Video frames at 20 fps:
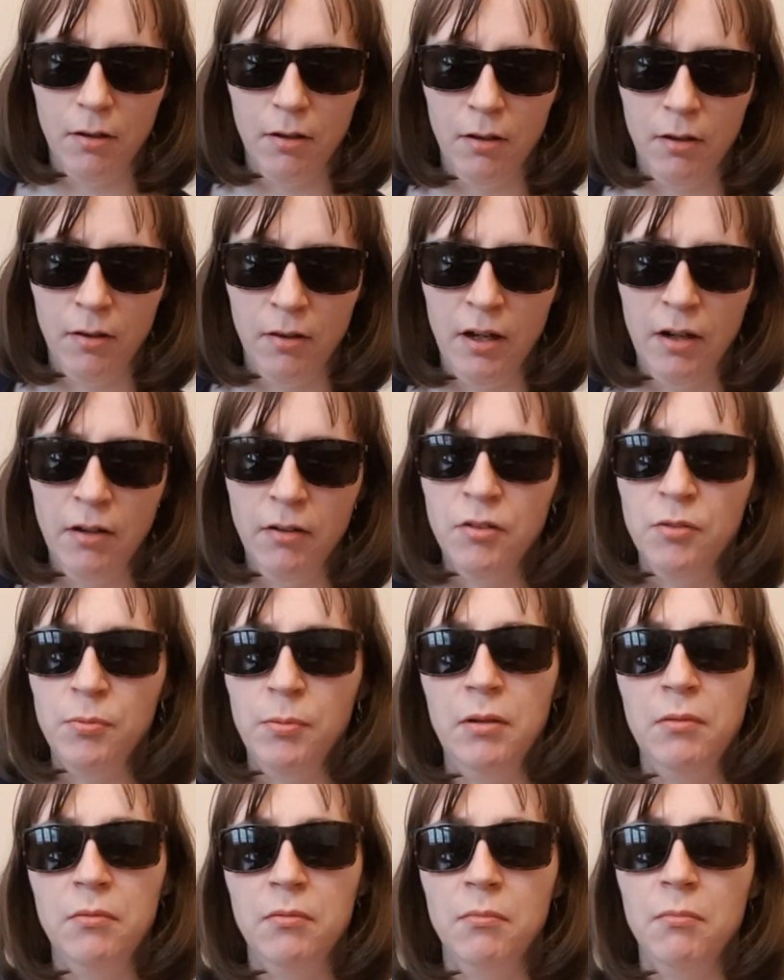There has
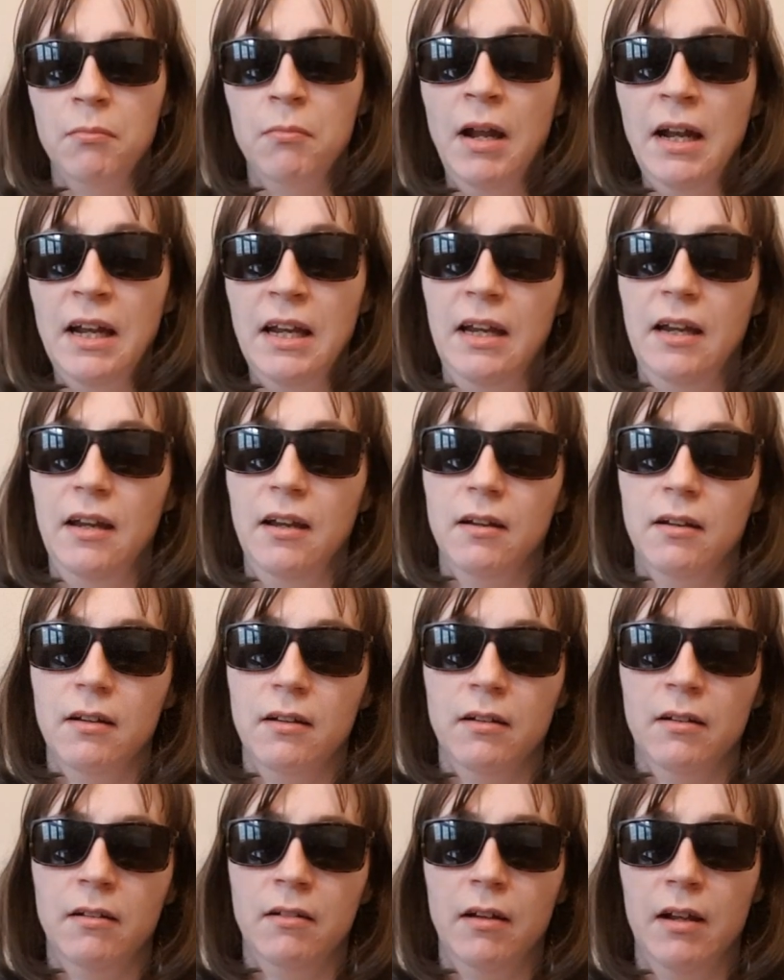been many
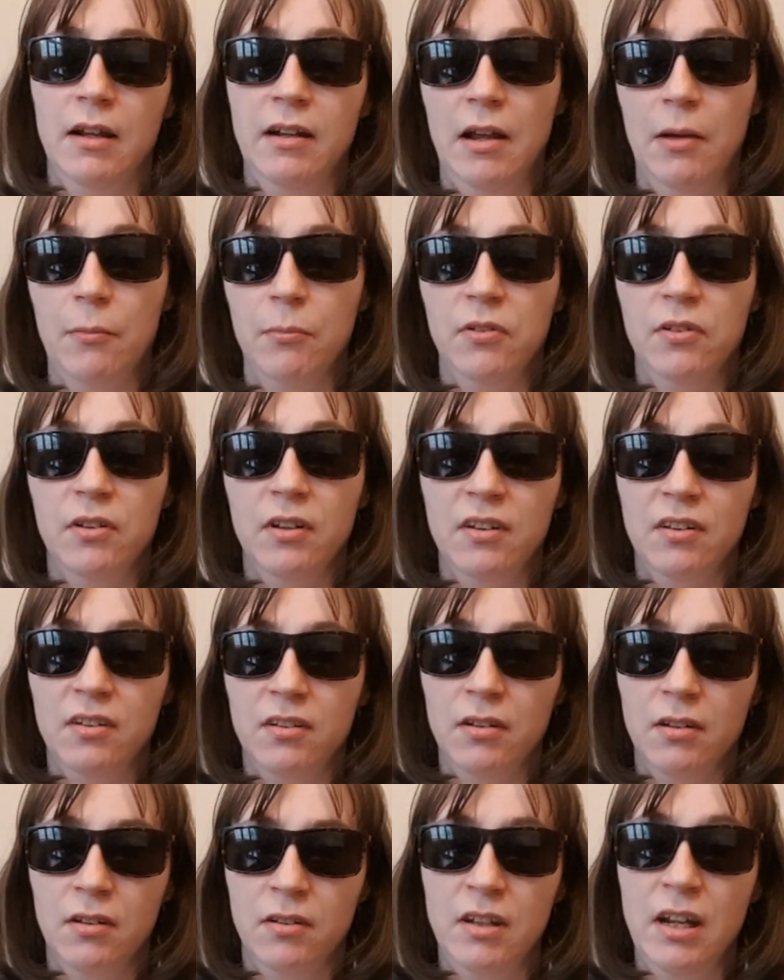attempts at
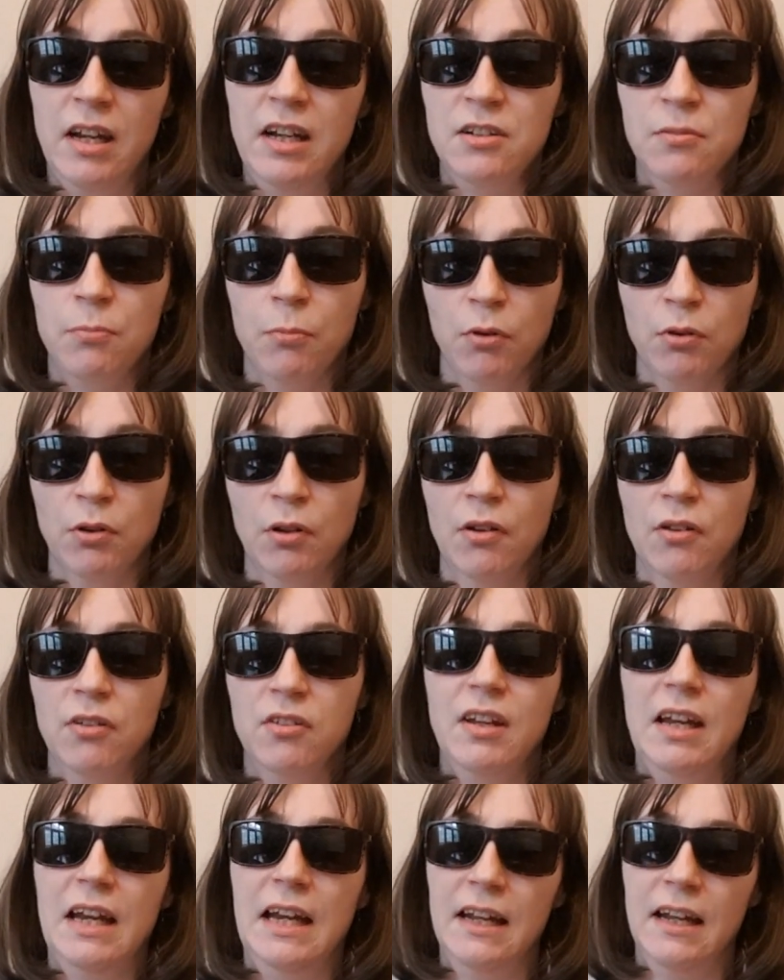stage
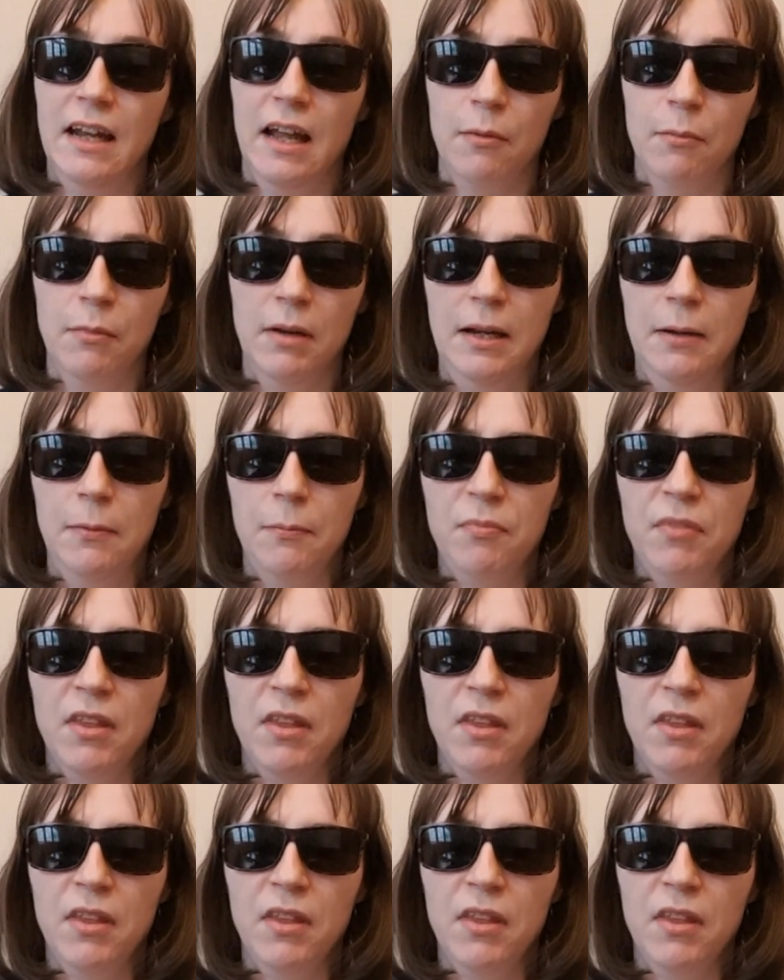models in ME.